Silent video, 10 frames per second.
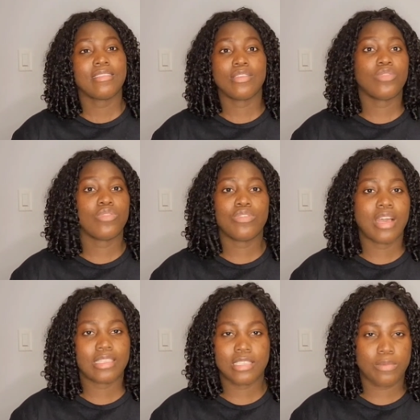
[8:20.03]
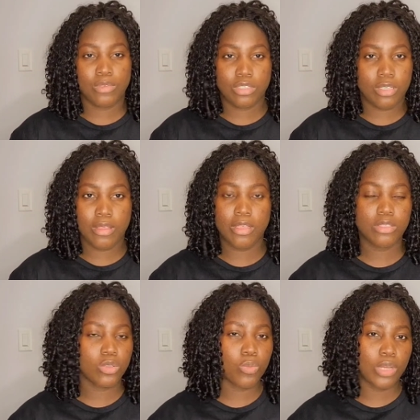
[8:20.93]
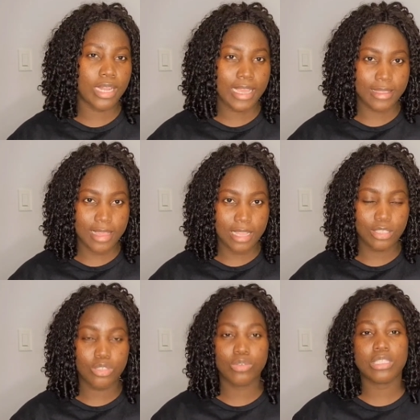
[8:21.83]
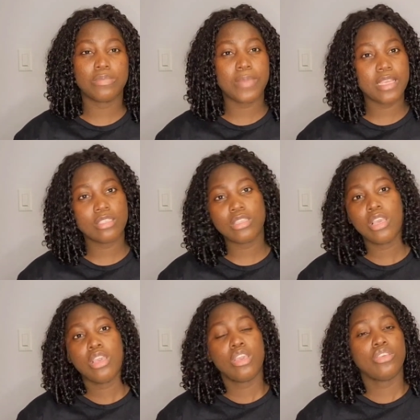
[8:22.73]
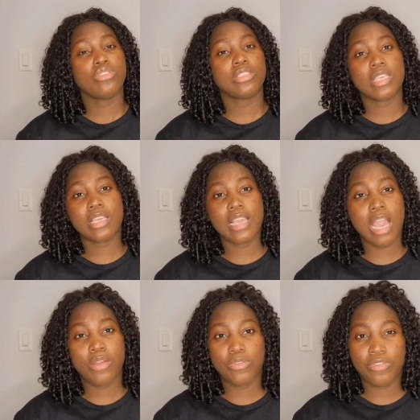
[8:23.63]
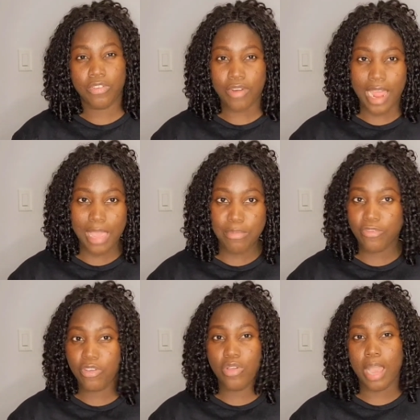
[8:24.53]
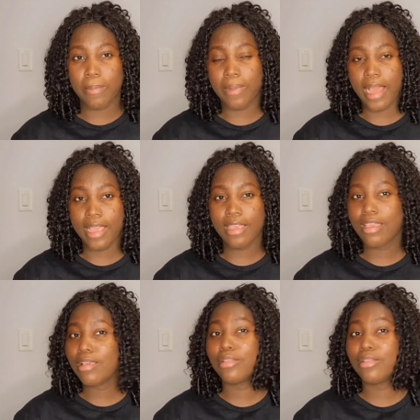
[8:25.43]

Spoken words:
they don't want to accept someone like that, so it's best you stay out of crime before you apply.